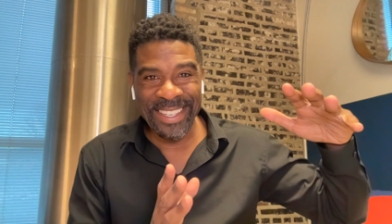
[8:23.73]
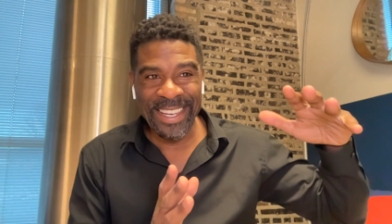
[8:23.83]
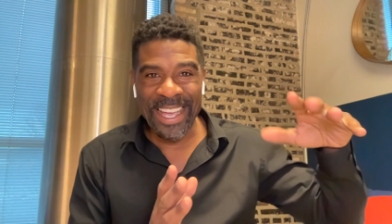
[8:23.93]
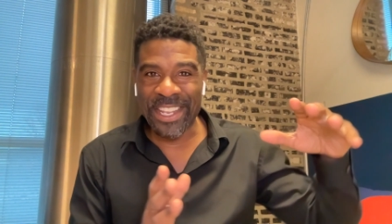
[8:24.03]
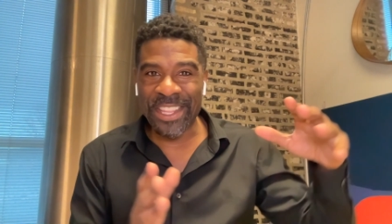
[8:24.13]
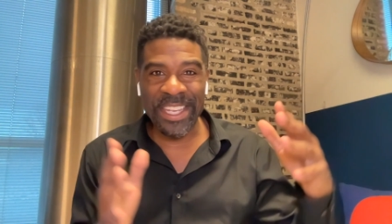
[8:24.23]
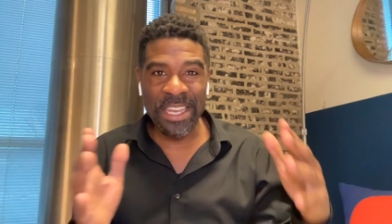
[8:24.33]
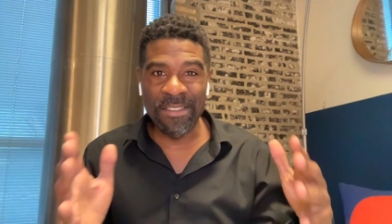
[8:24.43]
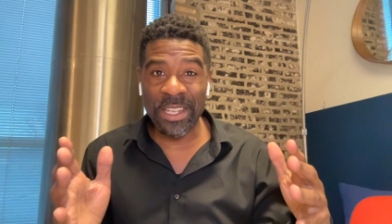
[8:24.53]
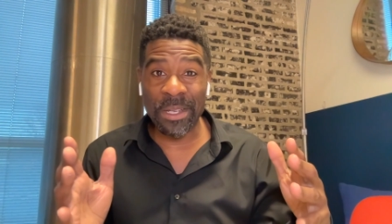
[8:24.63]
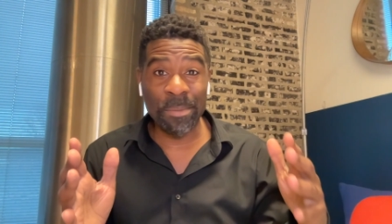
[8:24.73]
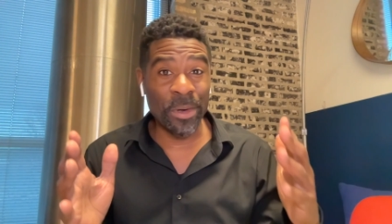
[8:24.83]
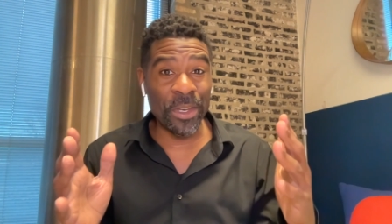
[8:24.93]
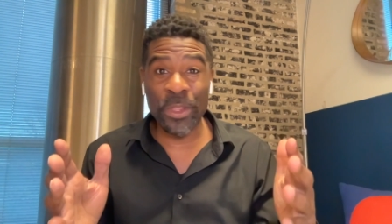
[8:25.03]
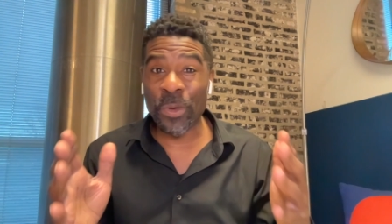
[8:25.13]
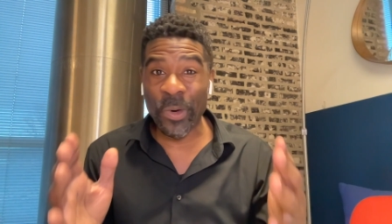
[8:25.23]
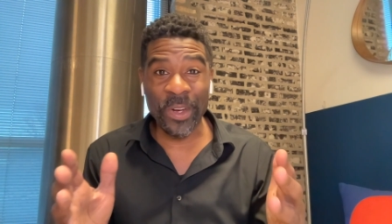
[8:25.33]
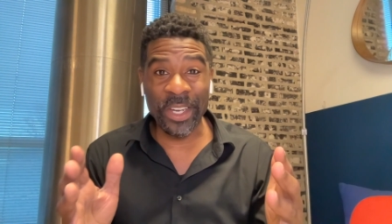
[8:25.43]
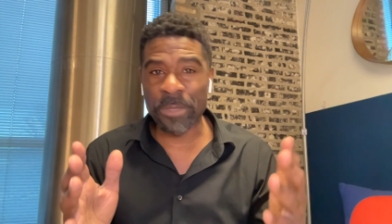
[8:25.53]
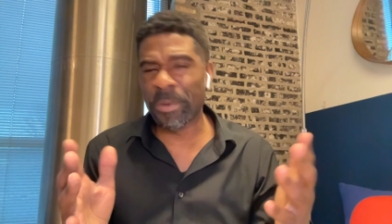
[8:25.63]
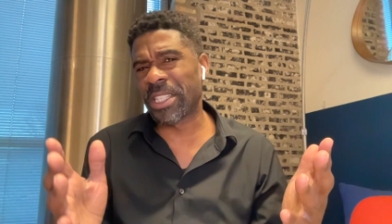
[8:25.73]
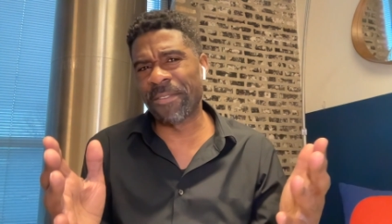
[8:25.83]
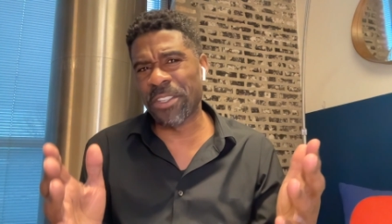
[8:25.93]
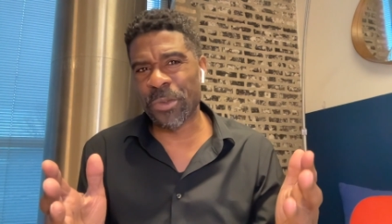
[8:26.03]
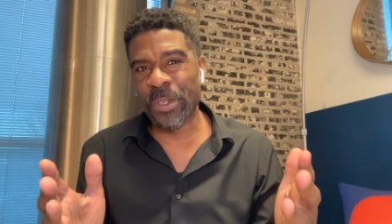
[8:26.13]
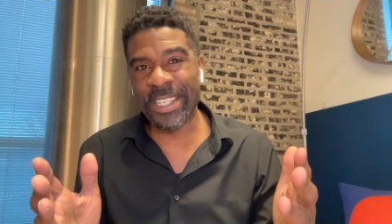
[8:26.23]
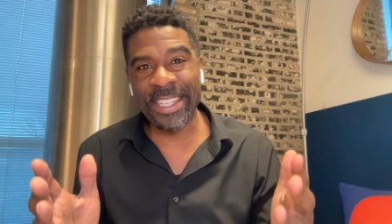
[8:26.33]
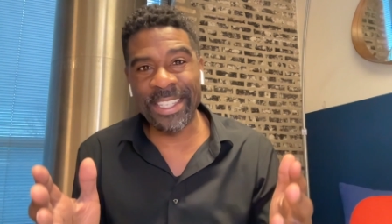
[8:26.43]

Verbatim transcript: And in the evening, put in the work, especially if it's routine.